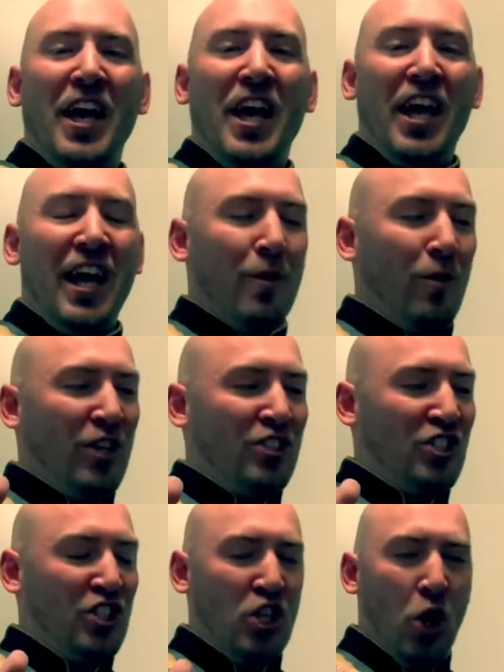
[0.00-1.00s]
it
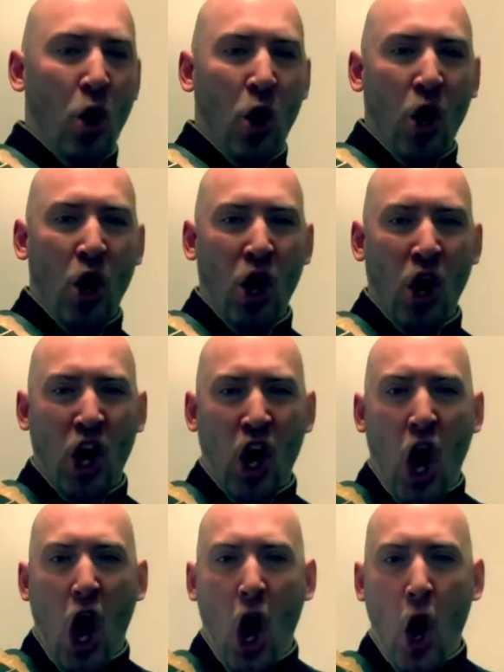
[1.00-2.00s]
was your
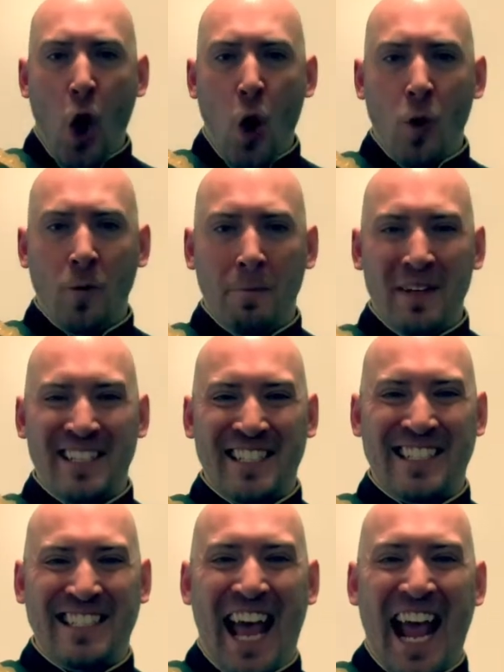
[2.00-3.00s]
own
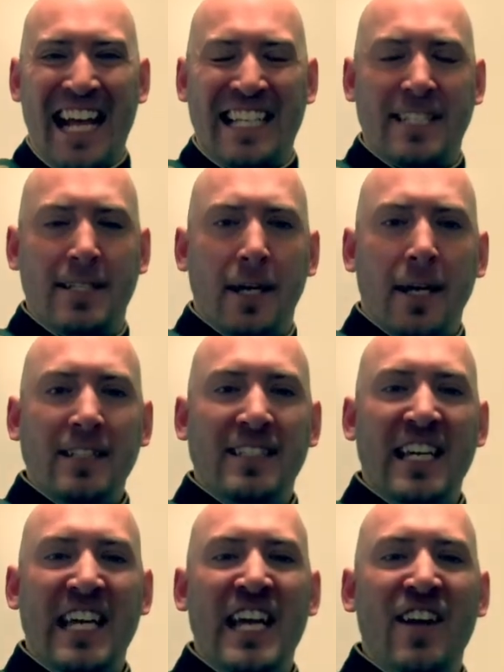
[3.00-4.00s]
mistakes to
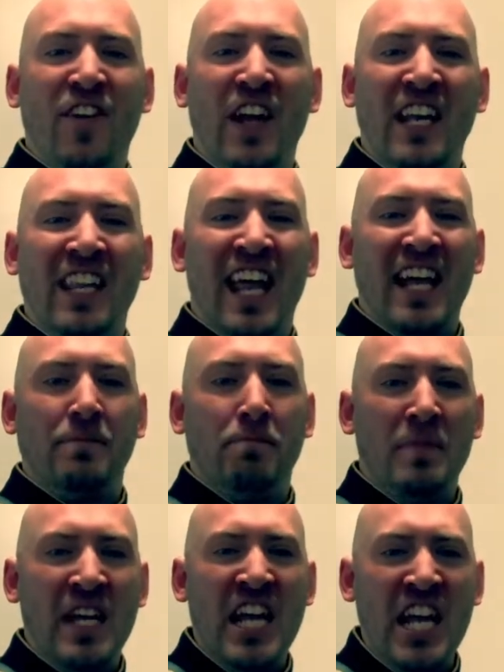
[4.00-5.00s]
even let
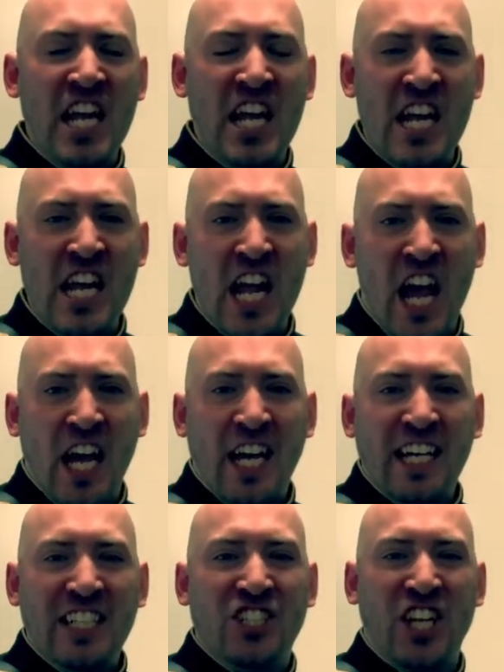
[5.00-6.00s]
me
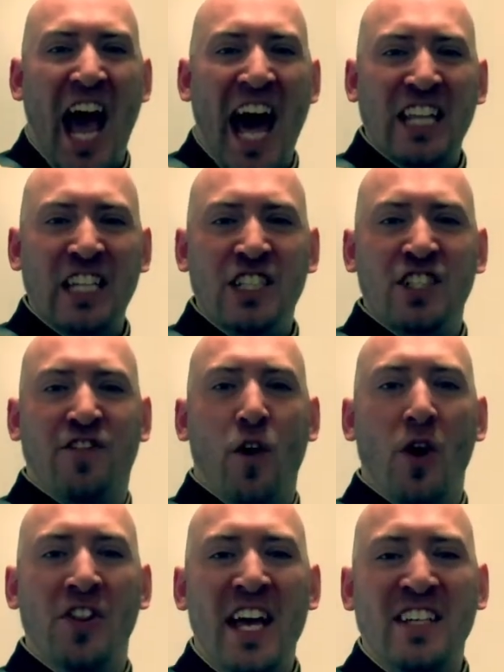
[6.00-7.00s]
challenge
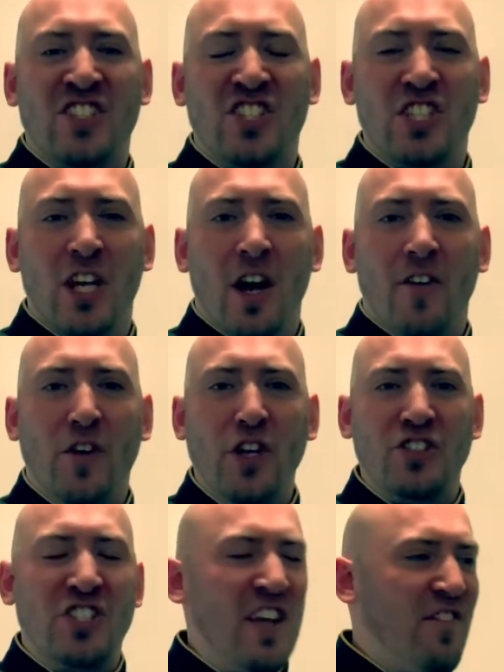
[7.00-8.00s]
for this. For you
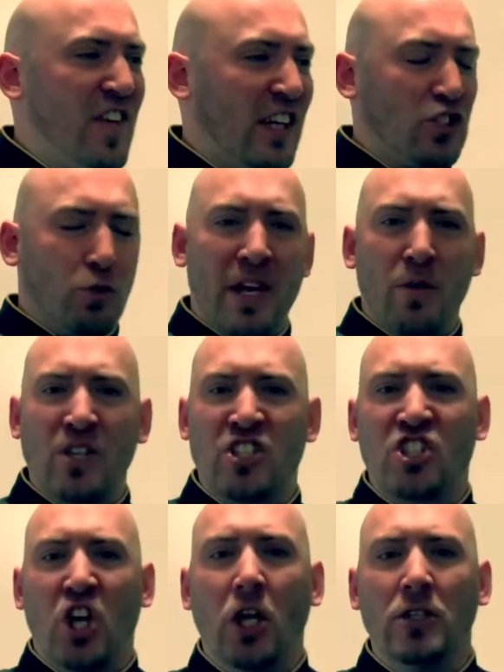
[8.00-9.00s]
see, victory was
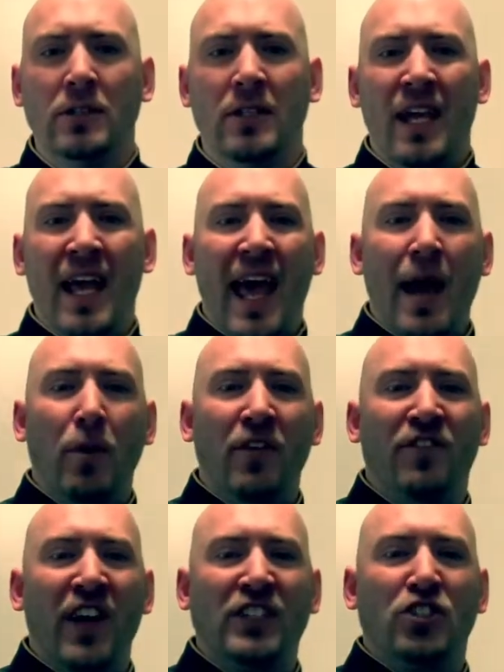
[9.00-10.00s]
certain. And when
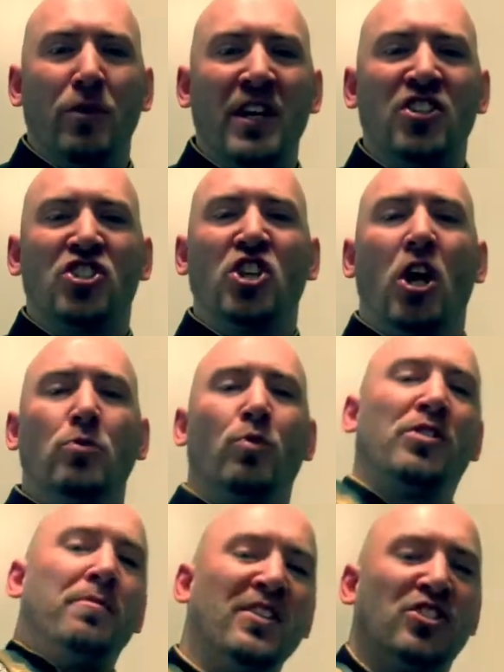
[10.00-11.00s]
victory is certain
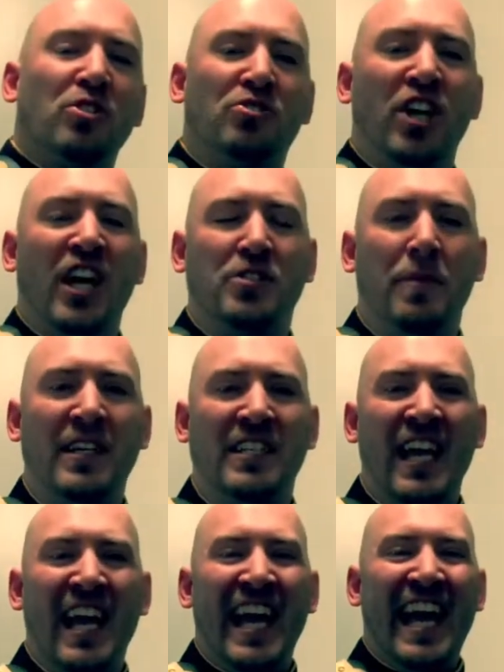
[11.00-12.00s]
with Mr. Judgment,
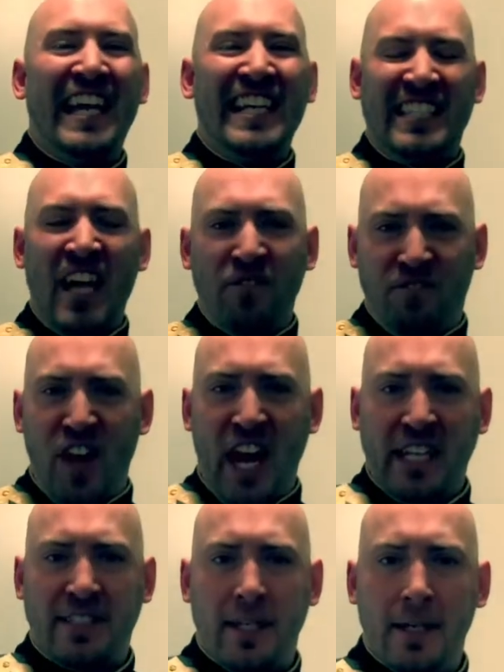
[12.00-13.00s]
it is
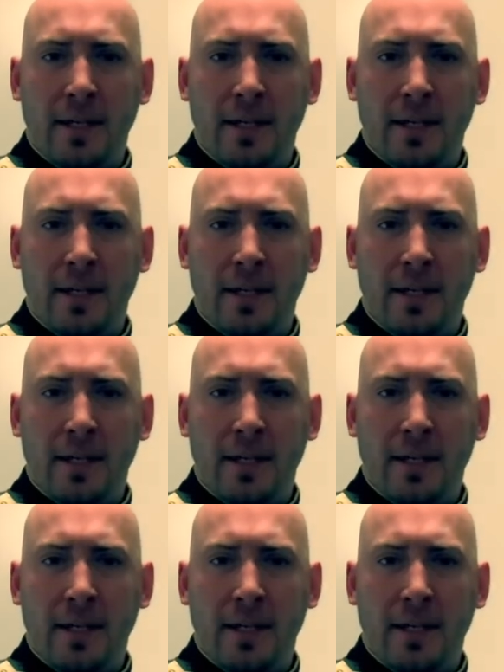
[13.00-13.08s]
infinite.